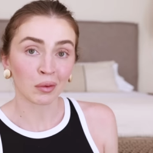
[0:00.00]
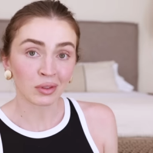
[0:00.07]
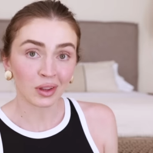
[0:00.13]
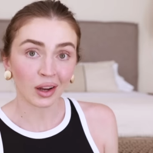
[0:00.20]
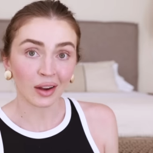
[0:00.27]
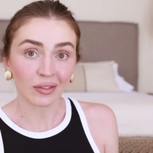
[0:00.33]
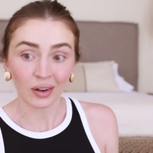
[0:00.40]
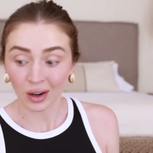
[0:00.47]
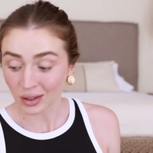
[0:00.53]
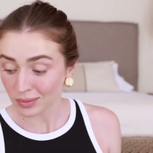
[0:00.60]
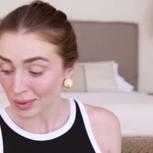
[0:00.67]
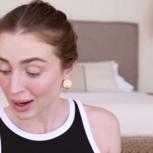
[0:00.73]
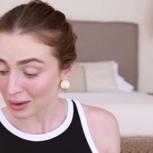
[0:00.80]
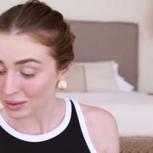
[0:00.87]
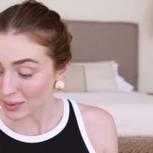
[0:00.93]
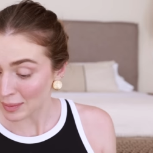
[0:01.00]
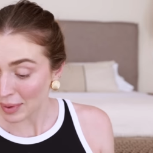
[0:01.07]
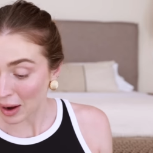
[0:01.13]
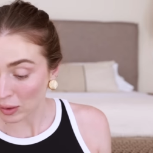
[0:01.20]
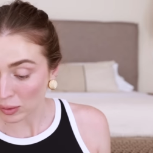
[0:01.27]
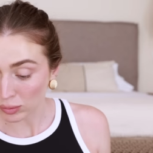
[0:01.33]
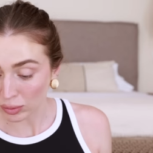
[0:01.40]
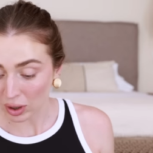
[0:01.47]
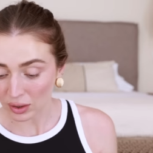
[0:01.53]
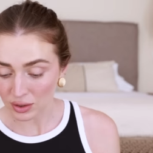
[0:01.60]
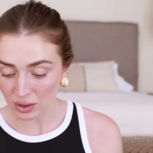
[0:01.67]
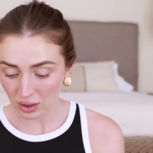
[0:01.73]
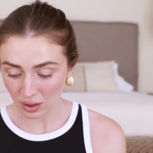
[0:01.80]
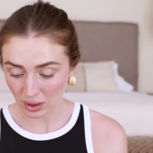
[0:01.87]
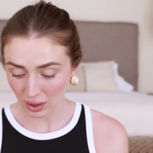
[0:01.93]
one thing I forgot to pack was my powder
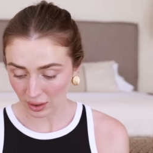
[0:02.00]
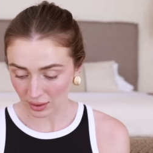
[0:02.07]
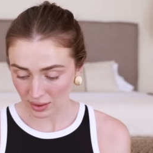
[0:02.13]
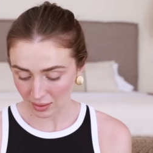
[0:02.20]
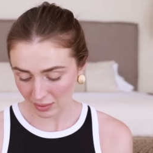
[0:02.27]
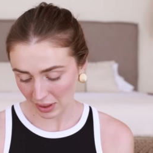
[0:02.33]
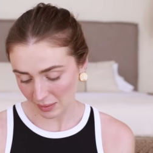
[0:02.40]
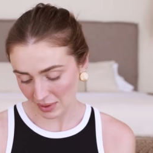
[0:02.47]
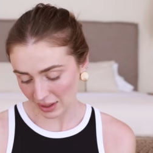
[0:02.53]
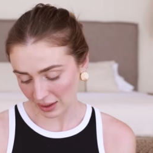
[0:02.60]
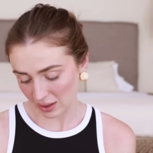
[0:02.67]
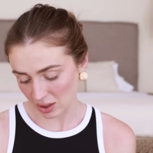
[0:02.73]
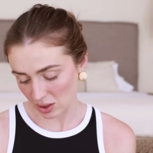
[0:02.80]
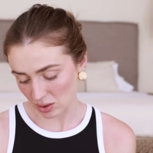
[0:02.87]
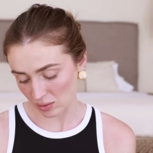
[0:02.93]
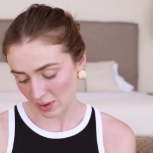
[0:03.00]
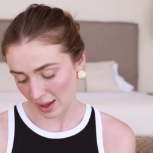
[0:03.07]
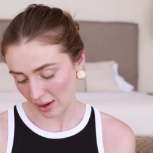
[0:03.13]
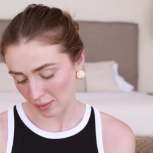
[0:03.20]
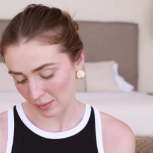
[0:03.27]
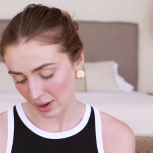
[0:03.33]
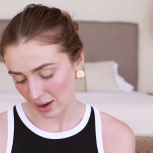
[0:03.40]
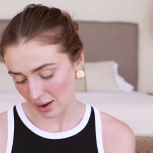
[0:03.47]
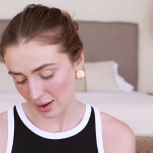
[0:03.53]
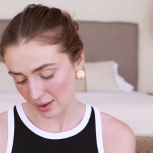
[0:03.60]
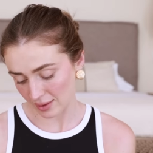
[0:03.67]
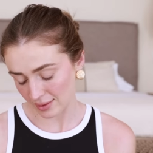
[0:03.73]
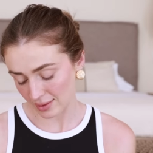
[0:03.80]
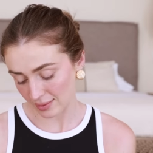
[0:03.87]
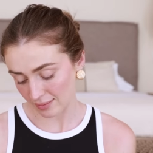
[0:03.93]
bronzer, and sometimes I like to do that on
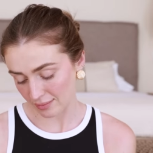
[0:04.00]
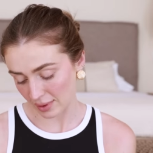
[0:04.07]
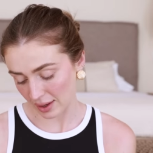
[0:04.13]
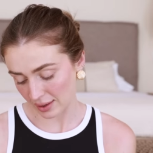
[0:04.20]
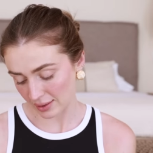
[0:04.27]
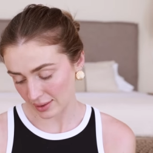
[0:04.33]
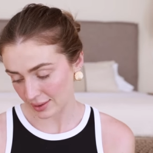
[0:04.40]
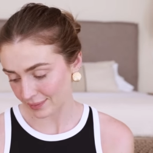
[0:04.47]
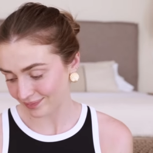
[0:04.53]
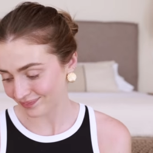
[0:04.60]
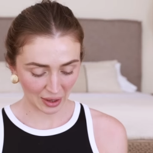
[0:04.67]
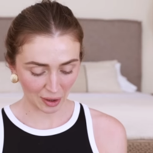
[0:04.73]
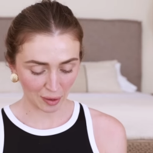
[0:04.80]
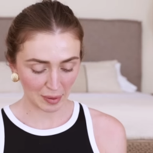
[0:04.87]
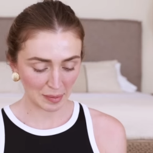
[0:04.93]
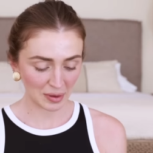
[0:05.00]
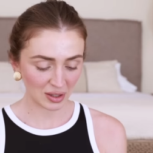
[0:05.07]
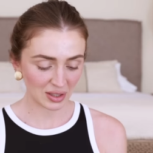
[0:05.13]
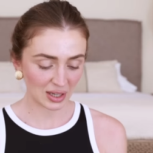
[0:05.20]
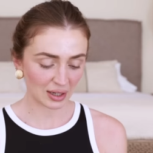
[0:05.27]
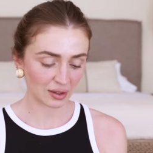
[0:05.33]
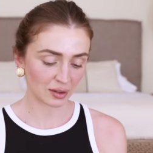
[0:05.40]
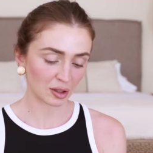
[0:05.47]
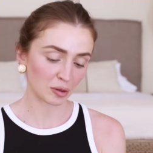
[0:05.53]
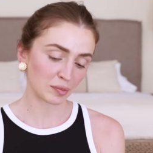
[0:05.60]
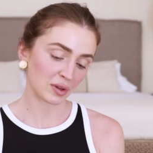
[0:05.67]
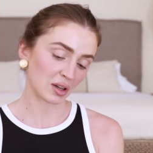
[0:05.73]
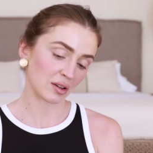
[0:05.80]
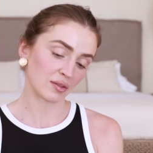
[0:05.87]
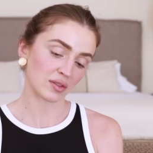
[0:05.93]
my eyes, but I don't know, maybe I'll take a little
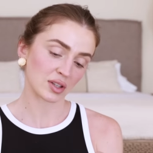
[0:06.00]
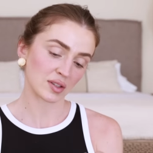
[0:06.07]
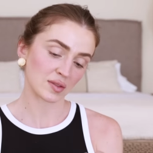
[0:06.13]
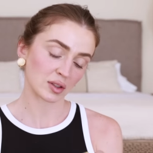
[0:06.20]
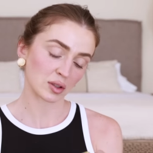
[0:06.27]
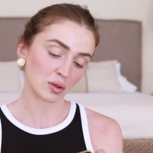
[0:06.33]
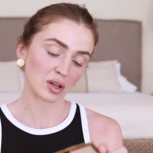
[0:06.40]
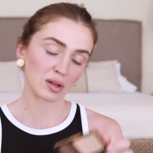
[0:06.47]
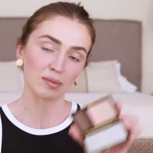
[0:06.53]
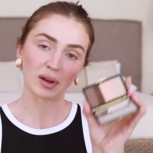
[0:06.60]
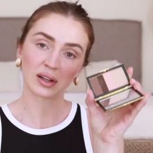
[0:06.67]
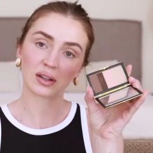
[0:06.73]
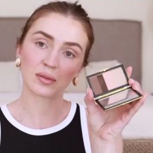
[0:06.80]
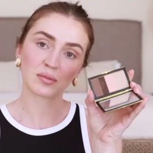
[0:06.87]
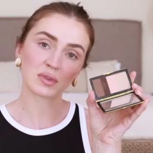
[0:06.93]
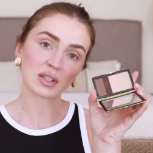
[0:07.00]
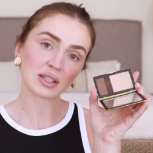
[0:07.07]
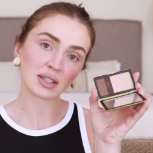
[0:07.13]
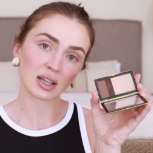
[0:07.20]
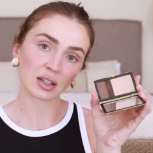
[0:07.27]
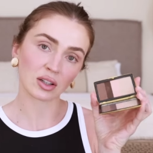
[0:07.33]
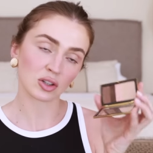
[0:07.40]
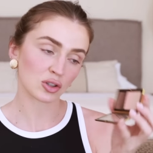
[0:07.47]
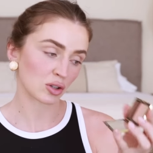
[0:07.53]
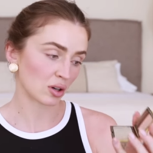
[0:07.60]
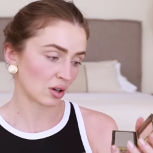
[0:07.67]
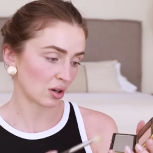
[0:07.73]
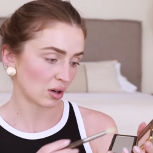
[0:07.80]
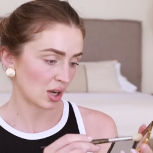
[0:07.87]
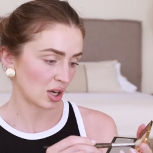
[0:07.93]
bit of this Victoria Beckham
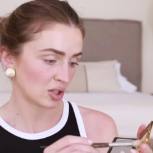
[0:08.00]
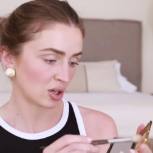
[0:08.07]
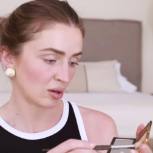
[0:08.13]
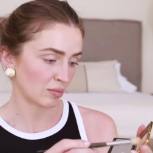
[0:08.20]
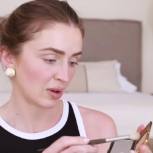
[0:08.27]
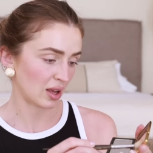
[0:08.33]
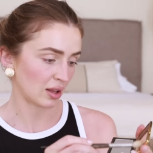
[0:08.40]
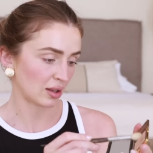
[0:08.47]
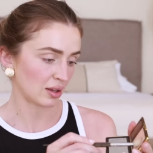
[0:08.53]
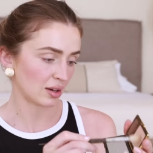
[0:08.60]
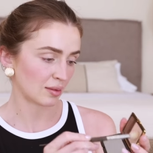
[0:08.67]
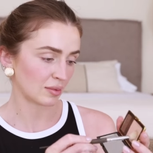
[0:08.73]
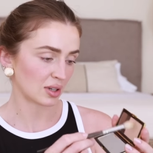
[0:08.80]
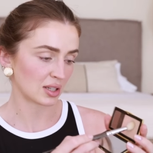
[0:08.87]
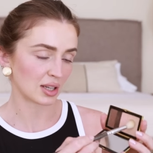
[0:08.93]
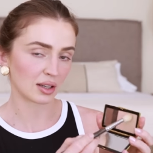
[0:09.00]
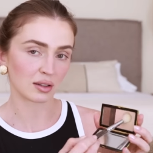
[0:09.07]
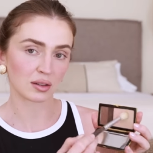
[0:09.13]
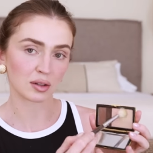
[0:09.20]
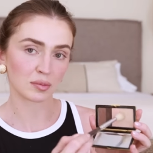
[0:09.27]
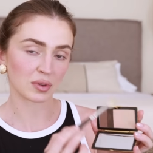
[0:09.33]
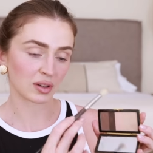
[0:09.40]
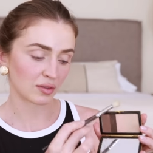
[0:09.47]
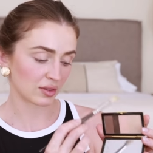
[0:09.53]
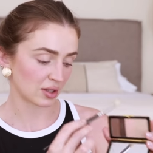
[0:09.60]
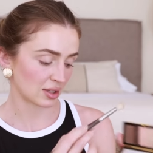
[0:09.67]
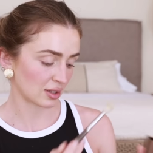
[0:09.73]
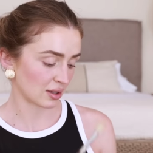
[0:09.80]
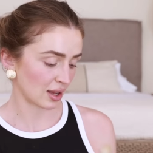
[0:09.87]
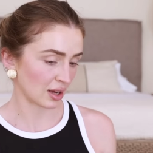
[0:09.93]
Signature eyeshadow palette. I'm going to take a little bit of
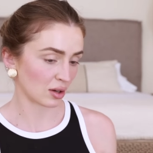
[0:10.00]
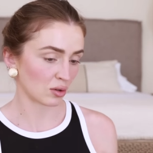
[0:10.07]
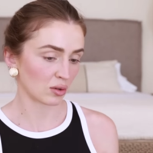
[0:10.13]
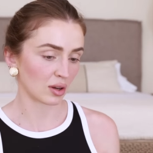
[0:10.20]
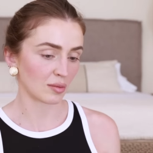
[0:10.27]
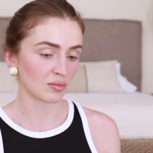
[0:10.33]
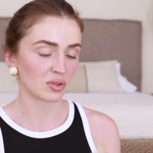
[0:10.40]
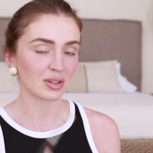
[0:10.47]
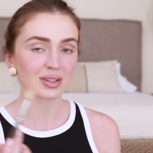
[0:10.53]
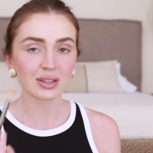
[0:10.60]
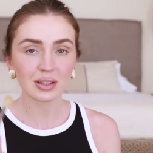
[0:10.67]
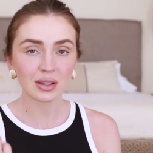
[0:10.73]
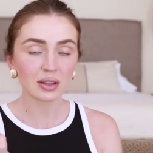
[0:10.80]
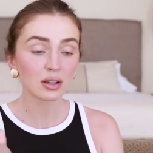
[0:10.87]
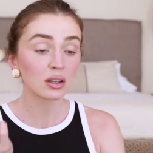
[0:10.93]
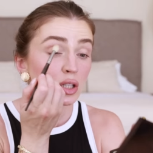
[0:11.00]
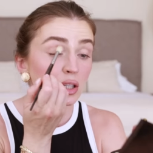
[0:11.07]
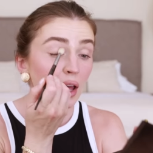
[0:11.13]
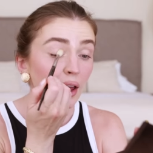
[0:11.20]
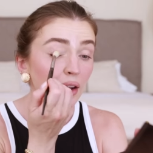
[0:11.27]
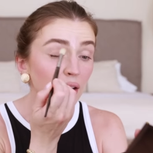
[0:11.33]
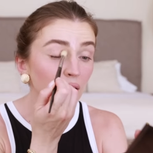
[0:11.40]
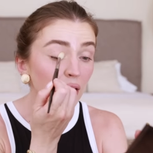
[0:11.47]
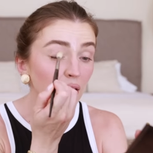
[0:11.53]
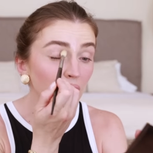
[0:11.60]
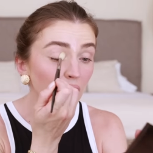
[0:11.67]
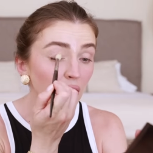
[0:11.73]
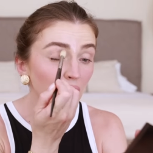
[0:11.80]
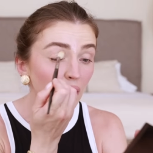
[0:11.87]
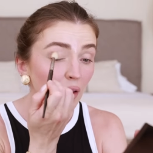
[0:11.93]
this light cream just to set
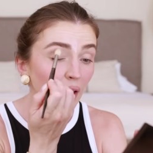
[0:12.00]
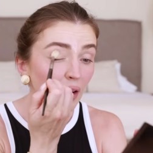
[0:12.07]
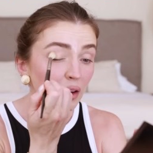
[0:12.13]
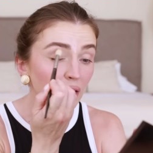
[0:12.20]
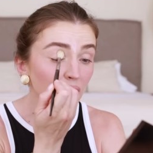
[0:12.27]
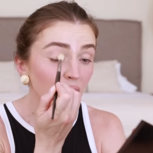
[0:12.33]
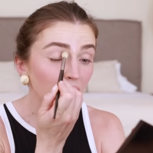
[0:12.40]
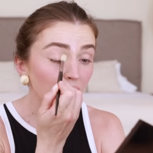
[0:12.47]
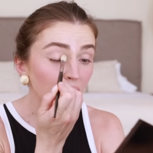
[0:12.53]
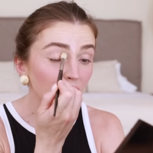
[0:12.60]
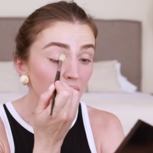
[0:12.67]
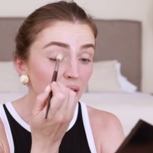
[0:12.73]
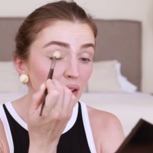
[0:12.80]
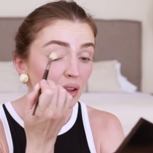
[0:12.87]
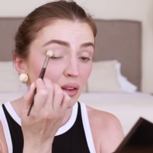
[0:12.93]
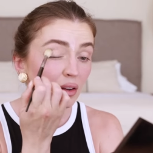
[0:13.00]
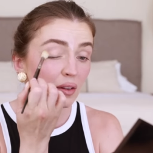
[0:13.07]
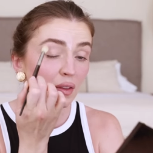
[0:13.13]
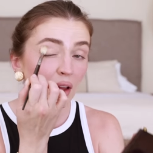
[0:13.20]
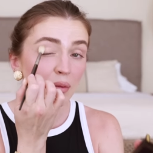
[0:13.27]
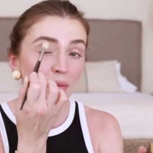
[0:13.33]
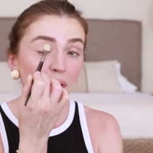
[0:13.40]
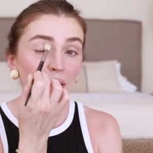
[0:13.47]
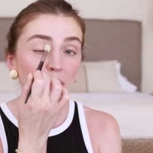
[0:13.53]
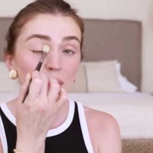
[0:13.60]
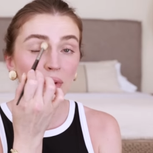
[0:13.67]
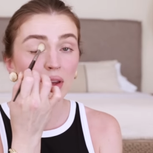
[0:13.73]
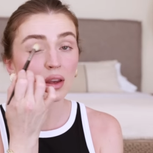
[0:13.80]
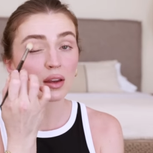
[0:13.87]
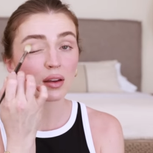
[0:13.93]
in any of the concealer that might
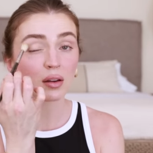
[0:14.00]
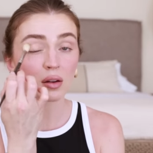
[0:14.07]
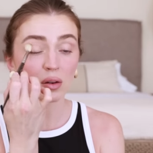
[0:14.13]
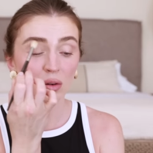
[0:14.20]
be